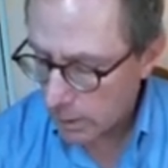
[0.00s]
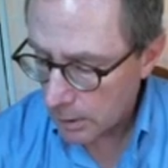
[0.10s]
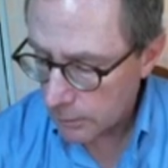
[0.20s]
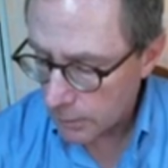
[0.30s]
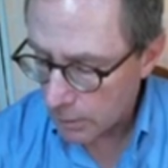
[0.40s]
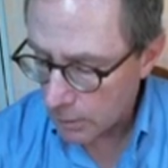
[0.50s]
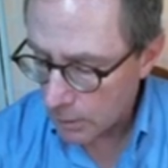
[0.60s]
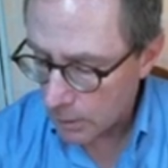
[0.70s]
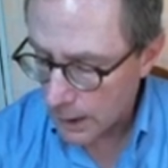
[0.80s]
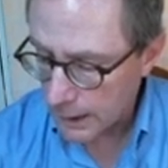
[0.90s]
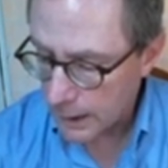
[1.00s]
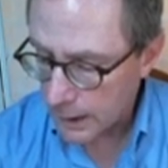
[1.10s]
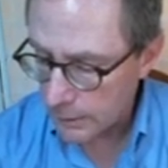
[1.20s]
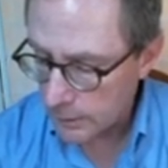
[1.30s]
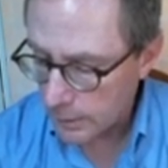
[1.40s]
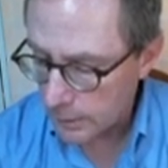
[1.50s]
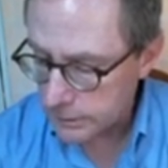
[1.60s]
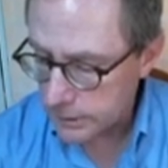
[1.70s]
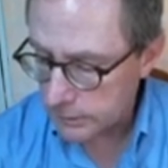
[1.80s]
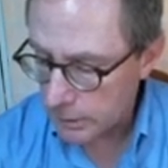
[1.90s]
So I get
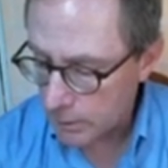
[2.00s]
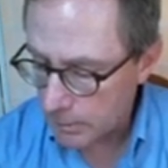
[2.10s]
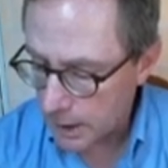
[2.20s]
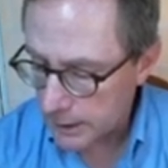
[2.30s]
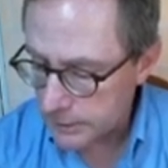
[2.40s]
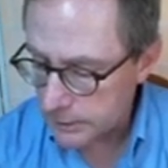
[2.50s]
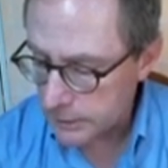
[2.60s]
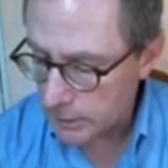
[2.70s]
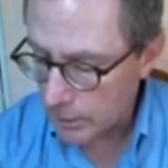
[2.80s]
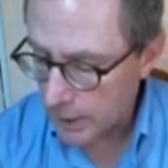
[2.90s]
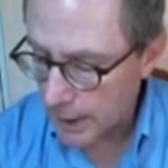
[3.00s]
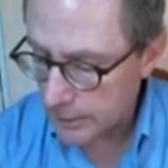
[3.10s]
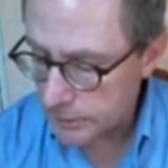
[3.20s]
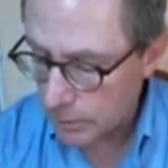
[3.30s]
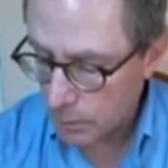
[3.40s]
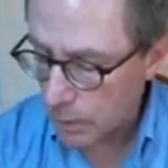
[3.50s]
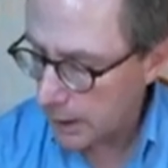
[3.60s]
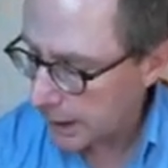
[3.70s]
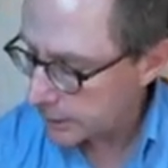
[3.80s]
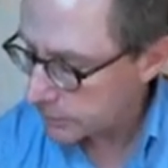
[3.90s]
0 minus 0x, so
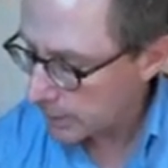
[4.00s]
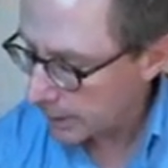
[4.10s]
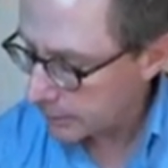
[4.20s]
1x squared.